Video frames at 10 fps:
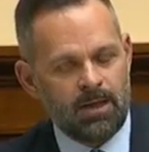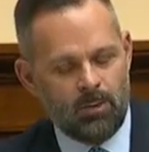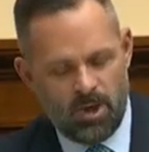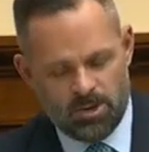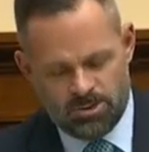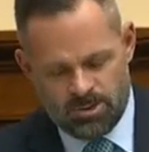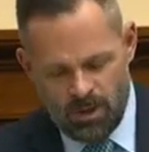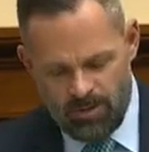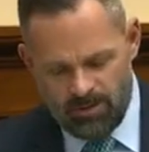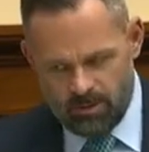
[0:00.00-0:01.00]
And we also
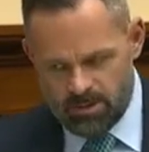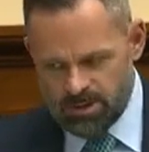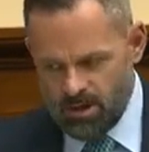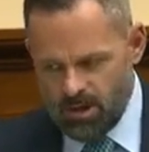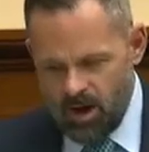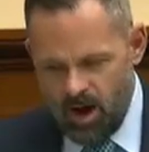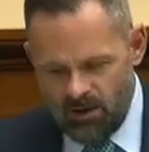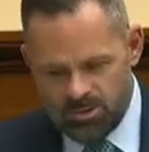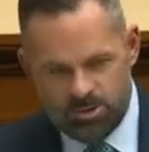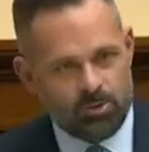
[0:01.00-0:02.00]
know that there was
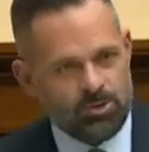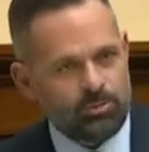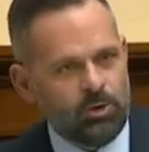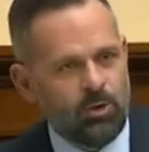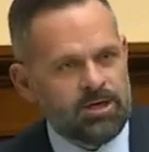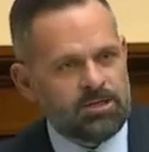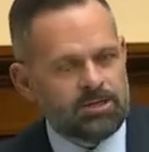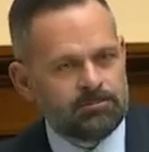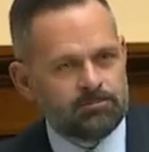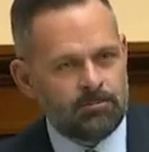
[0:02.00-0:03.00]
officers who were deployed
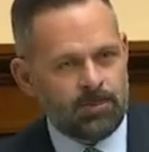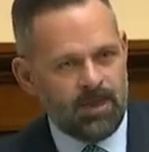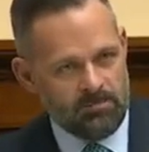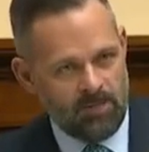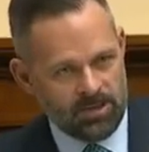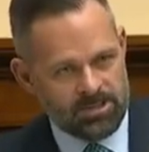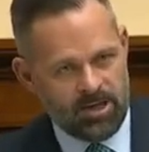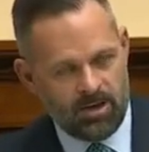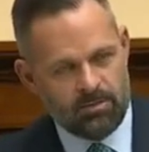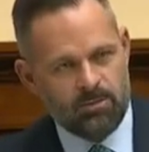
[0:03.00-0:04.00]
and
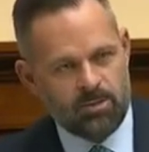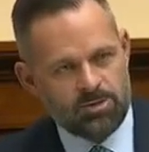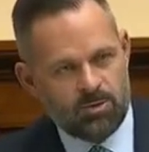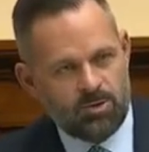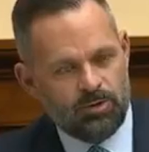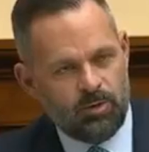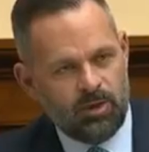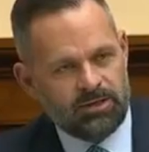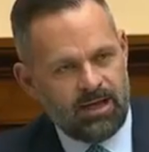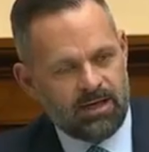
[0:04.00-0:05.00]
military members who were
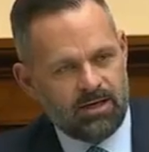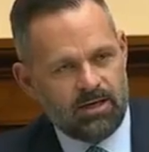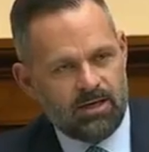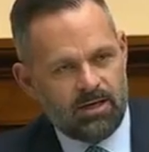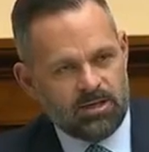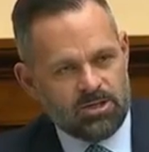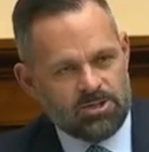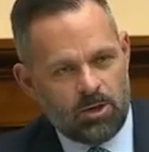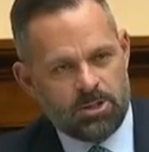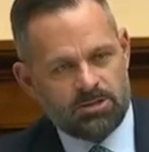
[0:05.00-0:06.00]
deployed, like
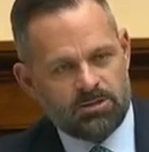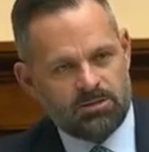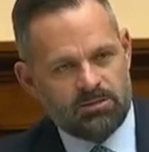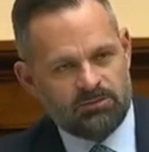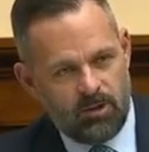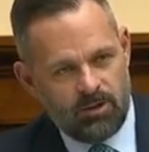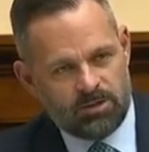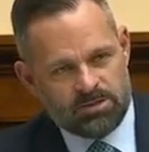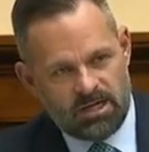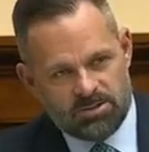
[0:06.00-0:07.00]
Sergeant
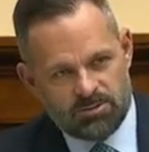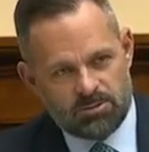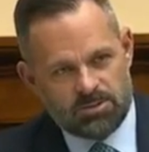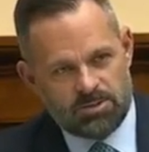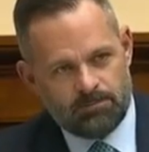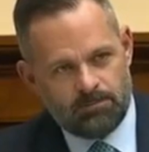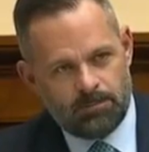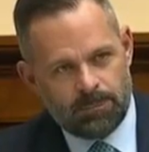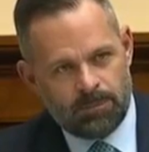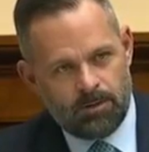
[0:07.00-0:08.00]
Vargas Andrews,
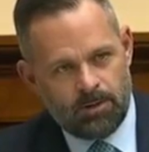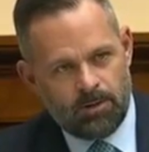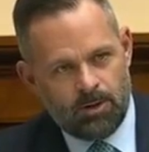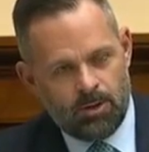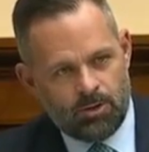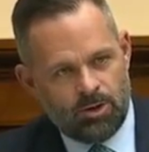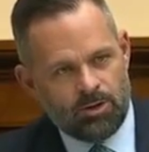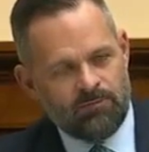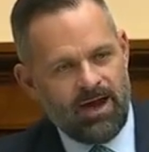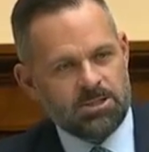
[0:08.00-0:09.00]
who could
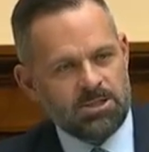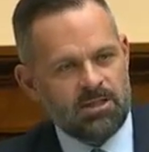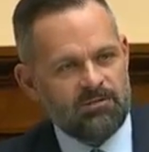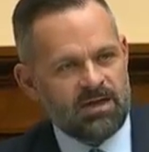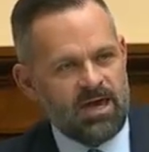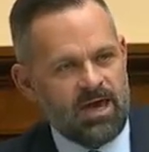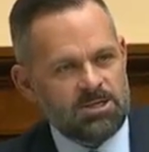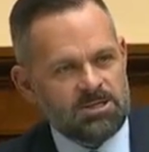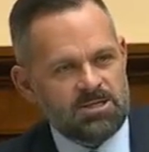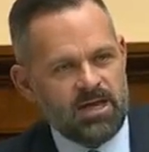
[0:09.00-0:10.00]
have actually have
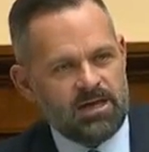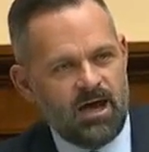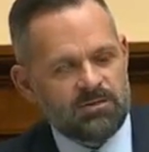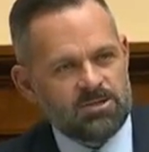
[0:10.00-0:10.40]
engaged and taken out